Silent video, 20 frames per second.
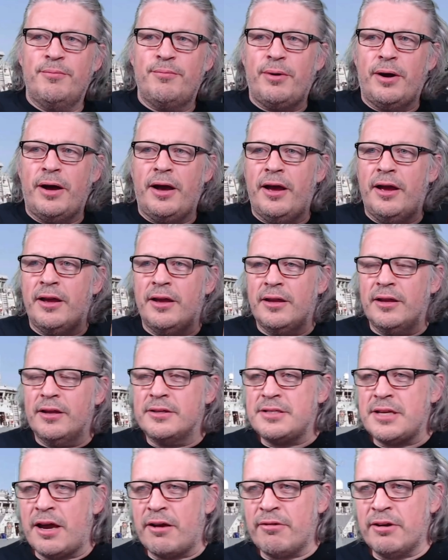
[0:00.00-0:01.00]
by
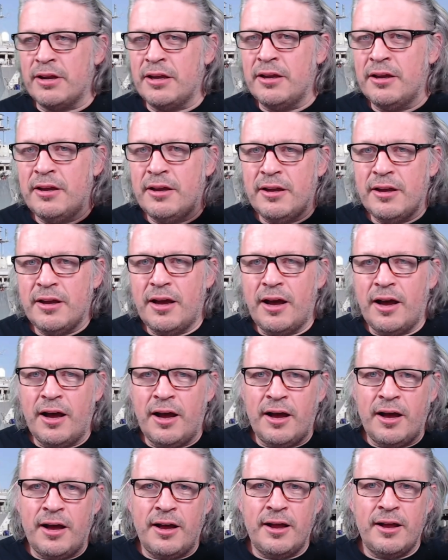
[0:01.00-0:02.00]
Terry.
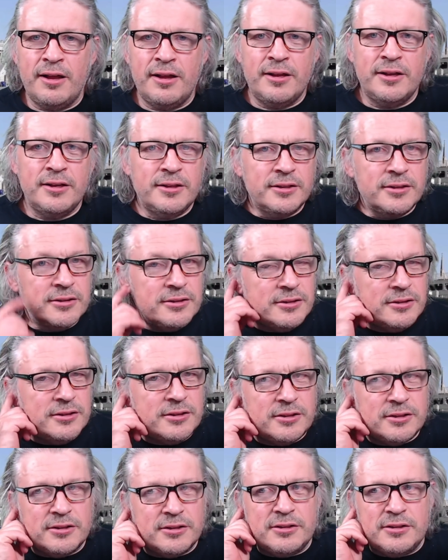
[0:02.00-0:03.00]

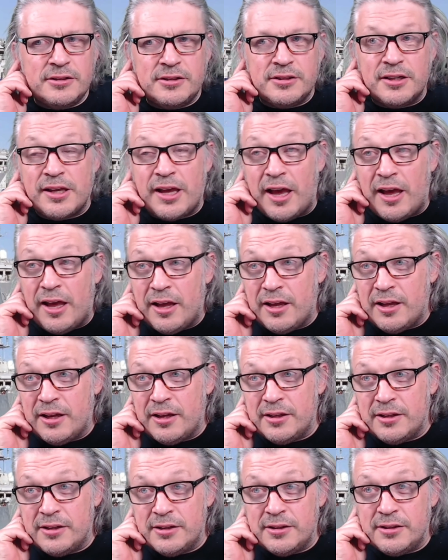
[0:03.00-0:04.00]
Richard, yeah.
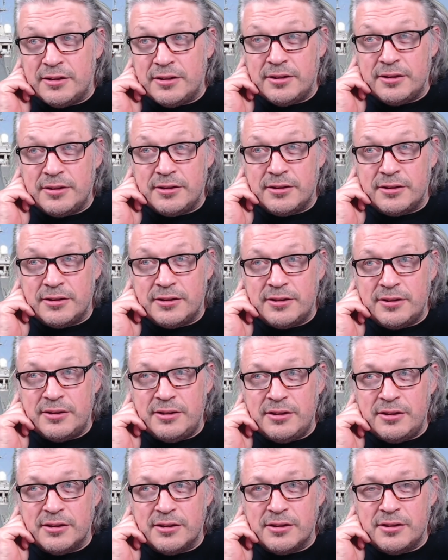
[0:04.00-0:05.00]
I'm
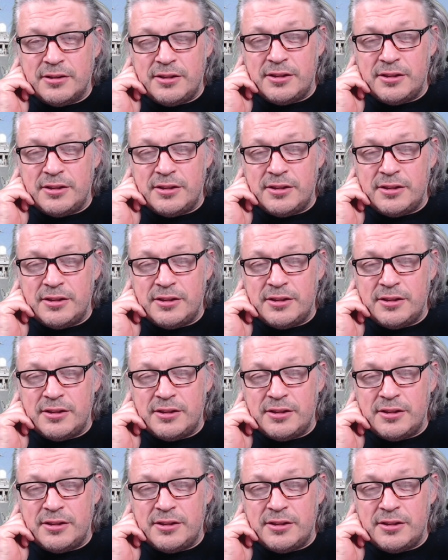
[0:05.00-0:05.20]
in the other